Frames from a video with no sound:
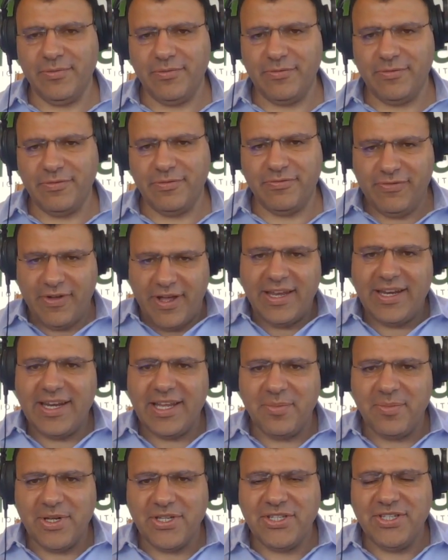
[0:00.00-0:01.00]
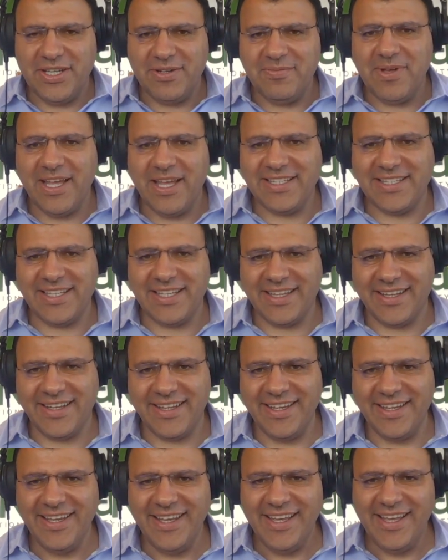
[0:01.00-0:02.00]
fighting machine,
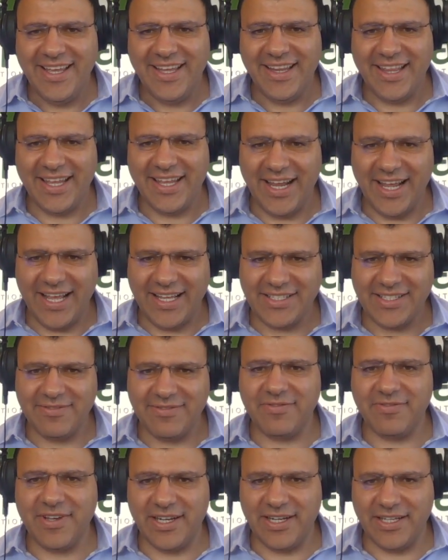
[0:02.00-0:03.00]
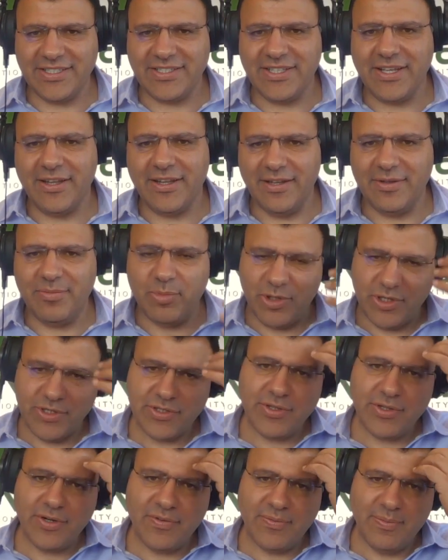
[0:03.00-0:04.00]
basically, that has a very solid
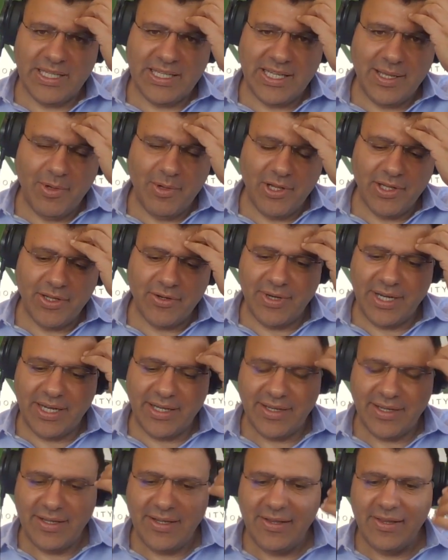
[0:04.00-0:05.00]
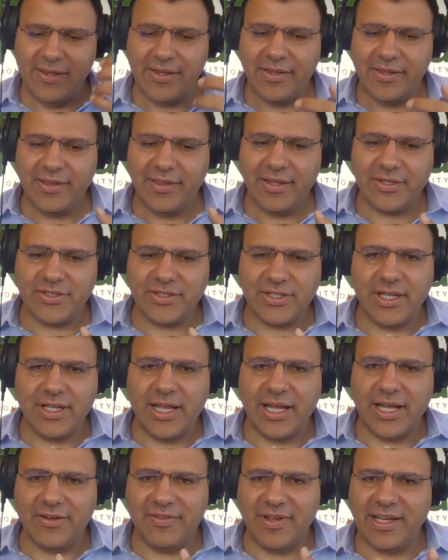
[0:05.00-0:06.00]
preserved metabolic rate. There's a
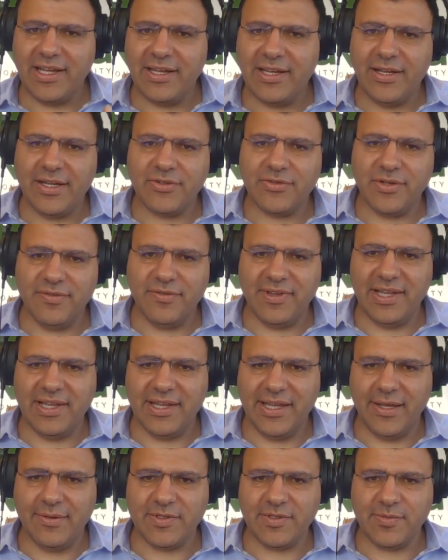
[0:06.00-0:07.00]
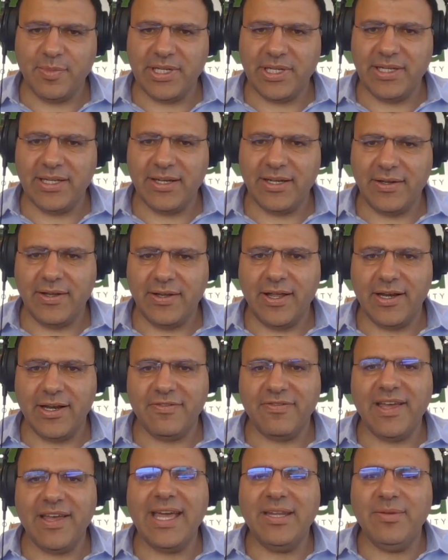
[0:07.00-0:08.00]
lot of, I cannot reveal names, but there are a lot
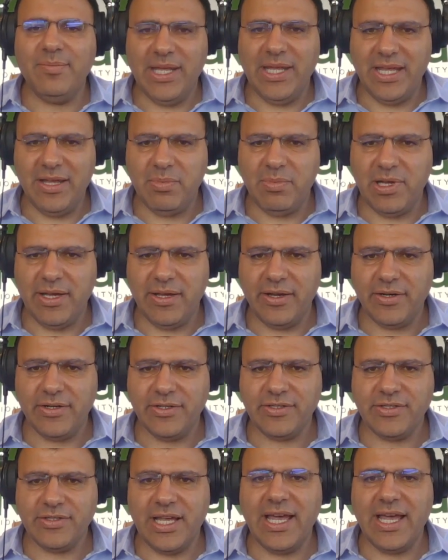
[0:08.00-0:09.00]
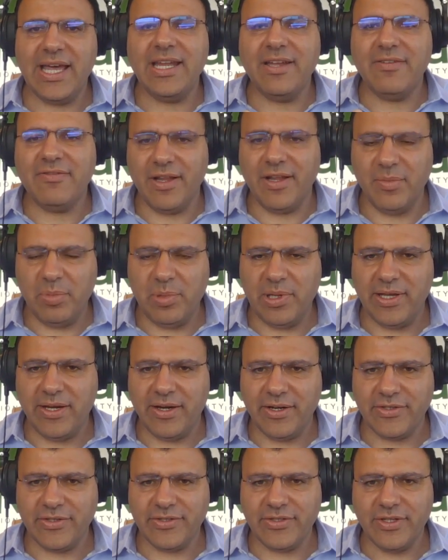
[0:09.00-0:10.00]
of NBA players, NFL
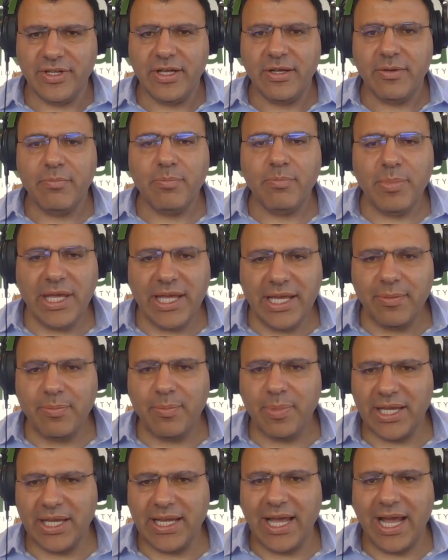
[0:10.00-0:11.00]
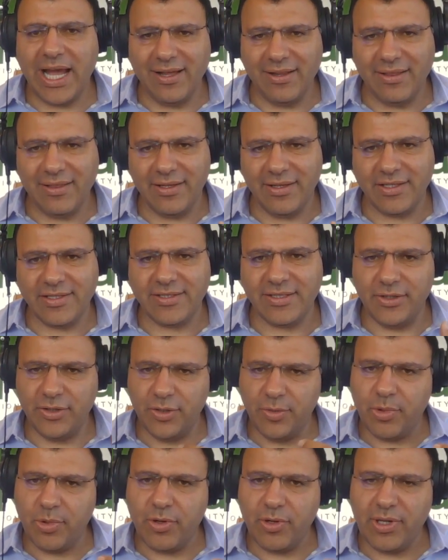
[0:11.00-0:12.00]
players, big athletes that do
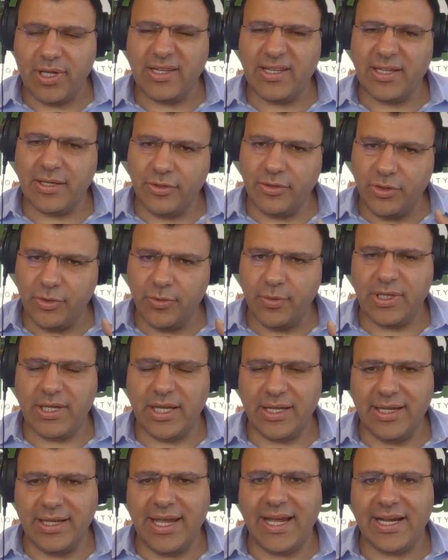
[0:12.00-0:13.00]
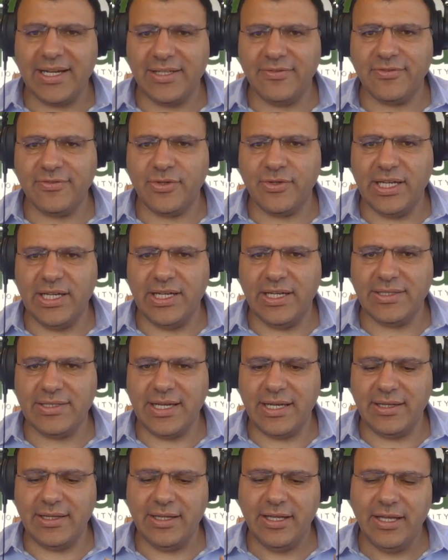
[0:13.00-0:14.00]
ProLon. They don't do it on the active training
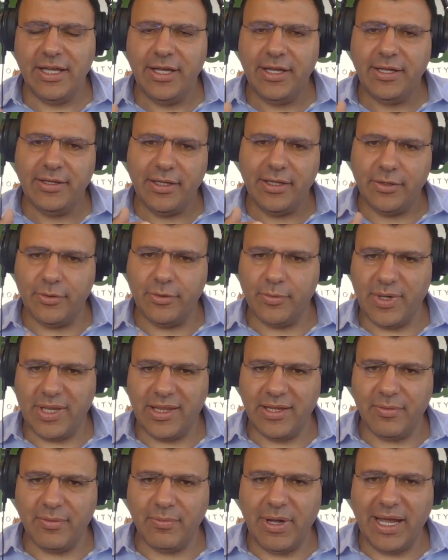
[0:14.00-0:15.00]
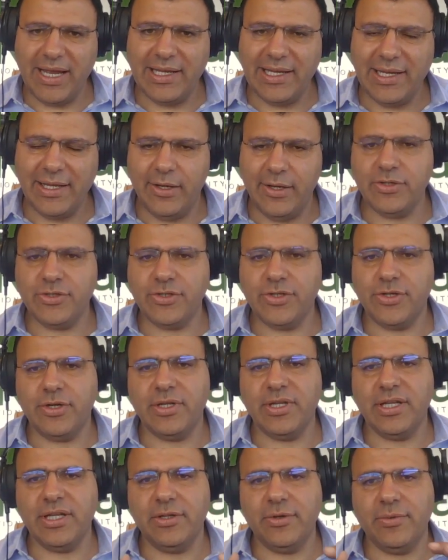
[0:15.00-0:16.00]
set. They do it when they're mildly injured.
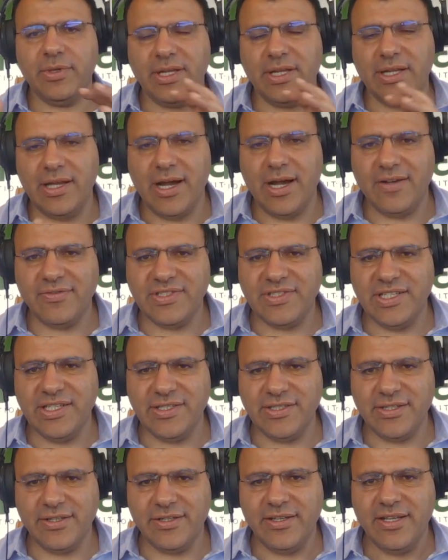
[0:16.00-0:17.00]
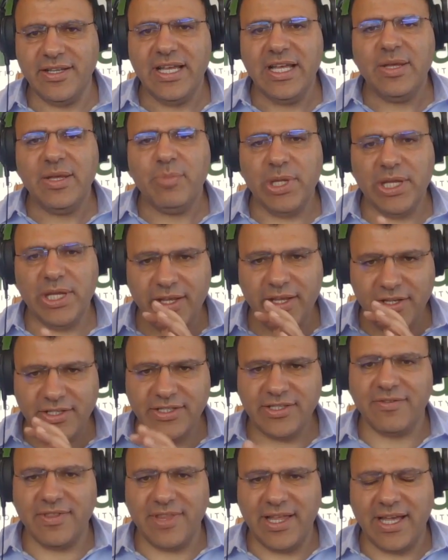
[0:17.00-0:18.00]
They do it in the off season. Because
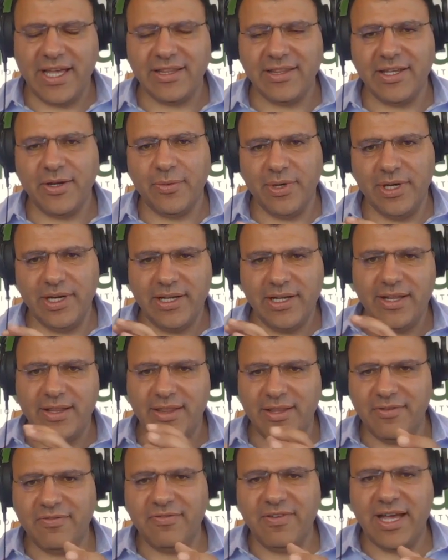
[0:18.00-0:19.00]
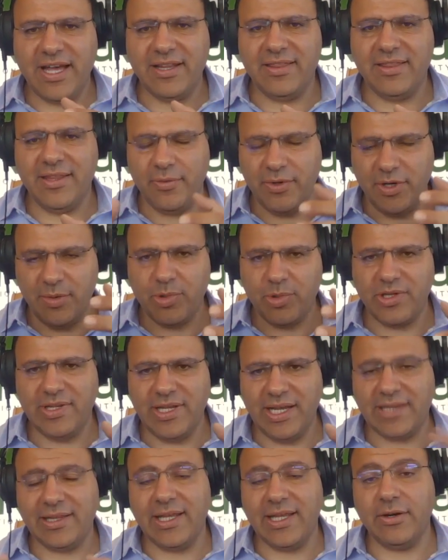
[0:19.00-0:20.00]
of that, they want to cut the fat. They want to
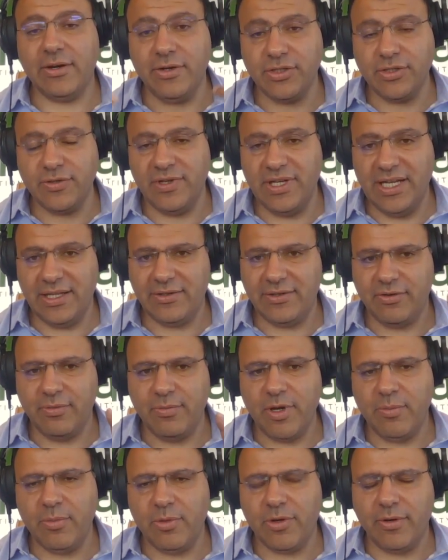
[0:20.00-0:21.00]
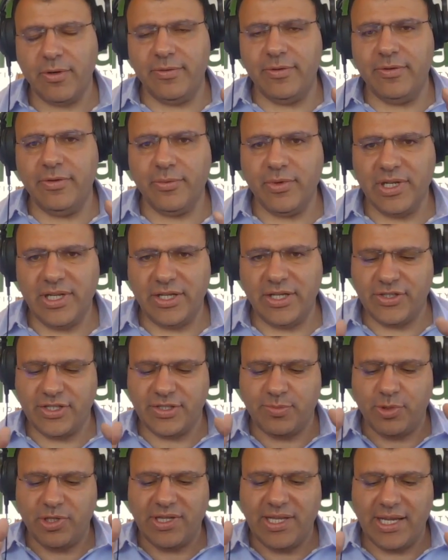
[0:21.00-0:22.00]
protect and rejuvenate. Remember, we're not
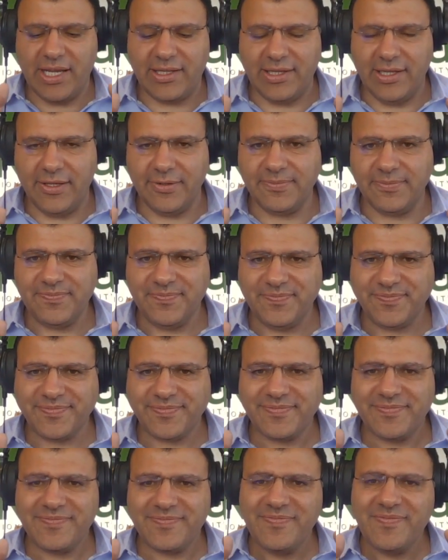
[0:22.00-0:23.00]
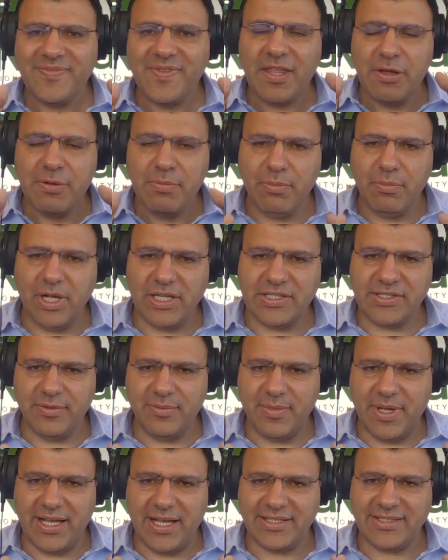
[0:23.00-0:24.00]
just protecting muscle
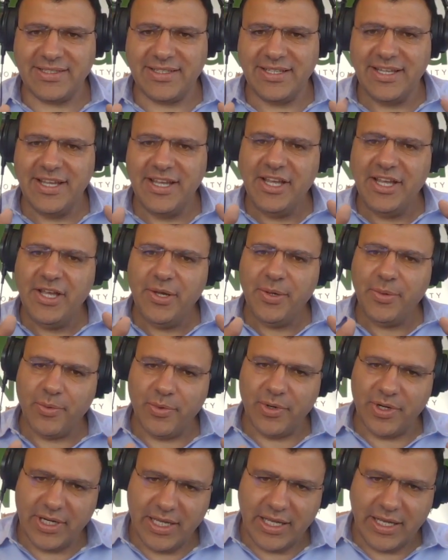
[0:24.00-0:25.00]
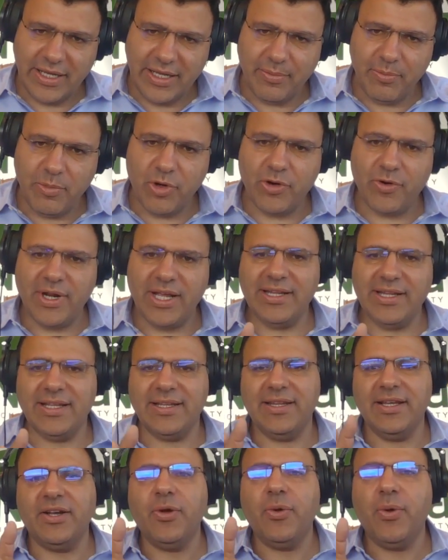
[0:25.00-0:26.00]
mass. We're upgrading
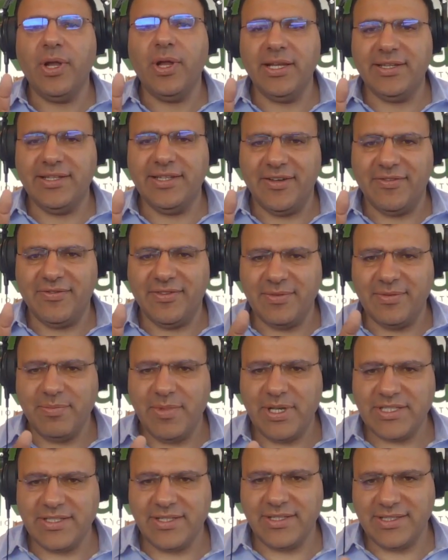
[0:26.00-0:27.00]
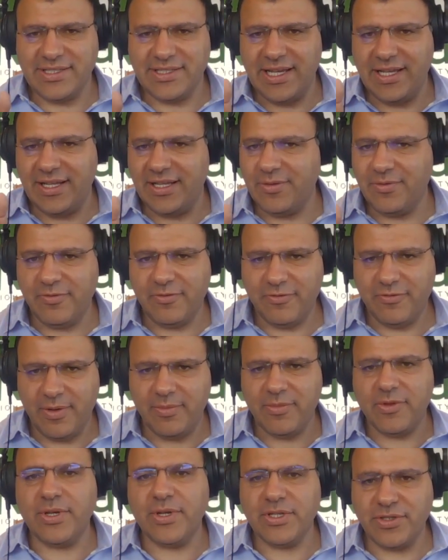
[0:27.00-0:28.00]
the quality of the muscle cell from
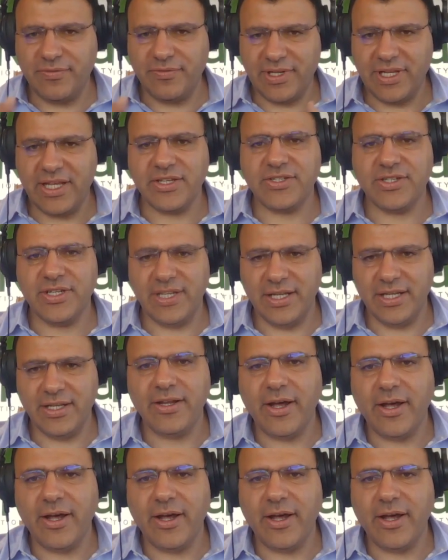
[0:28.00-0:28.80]
the rejuvenation and the